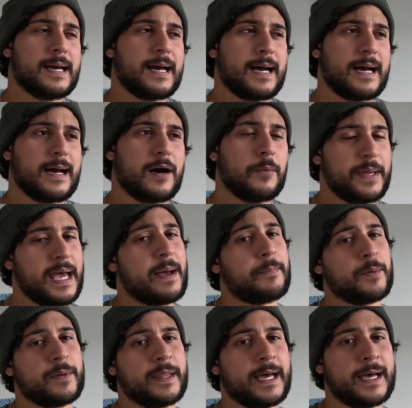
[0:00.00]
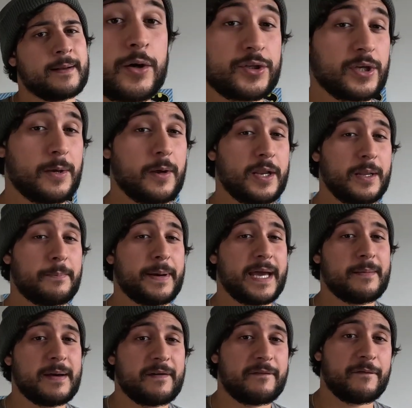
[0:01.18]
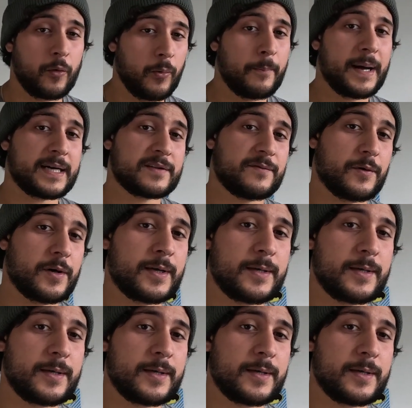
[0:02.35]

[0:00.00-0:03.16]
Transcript: uh, I'll be happy with that. I also only paid about four bucks for